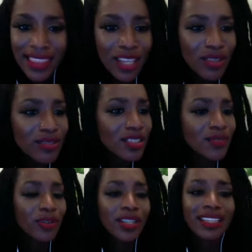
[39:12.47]
Thank you just
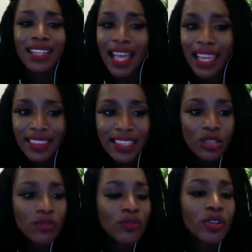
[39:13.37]
for your life. Thank
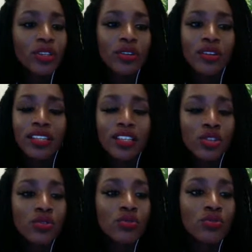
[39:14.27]
you
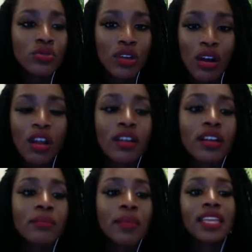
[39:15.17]
you are
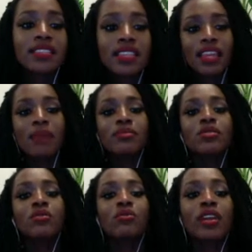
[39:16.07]
amazing. And I'm
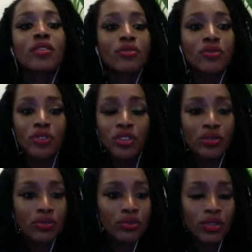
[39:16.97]
so grateful for
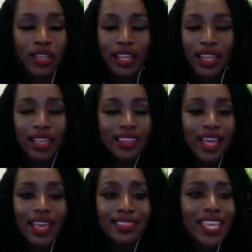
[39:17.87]
you. And
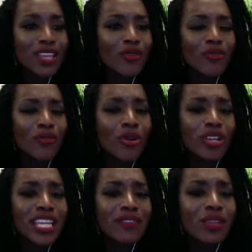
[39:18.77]
like, thank
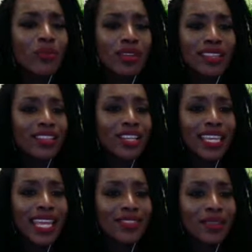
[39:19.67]
you for
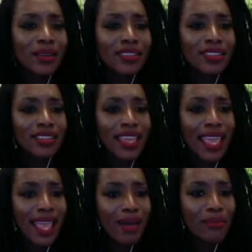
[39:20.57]
looking at the
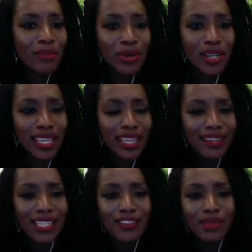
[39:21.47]
handbook
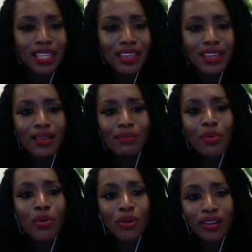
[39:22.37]
and giving me
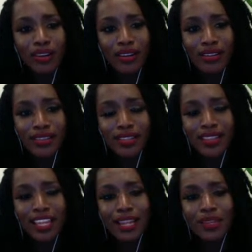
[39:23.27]
pointers
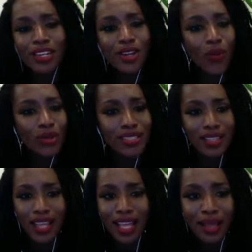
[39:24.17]
and letting me know what's
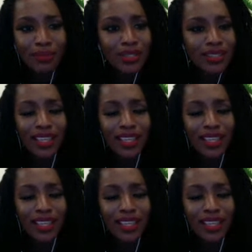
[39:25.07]
up.